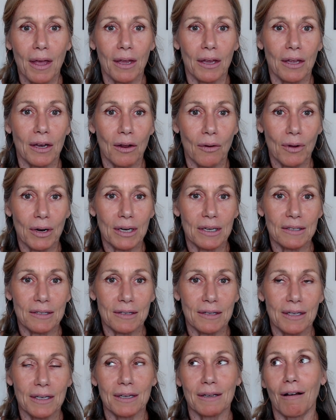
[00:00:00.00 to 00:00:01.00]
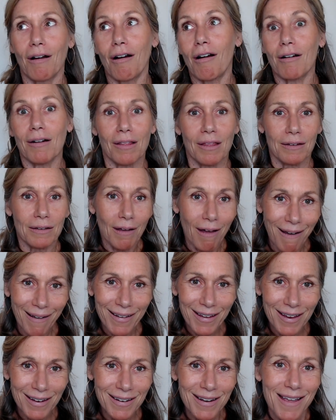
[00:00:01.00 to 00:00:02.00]
It is the heart of the
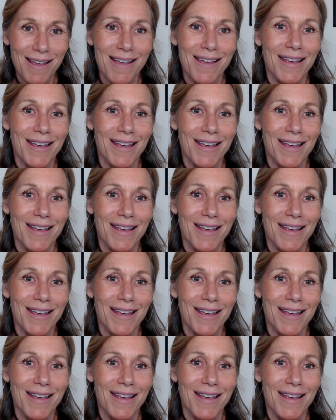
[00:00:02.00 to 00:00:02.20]
lion.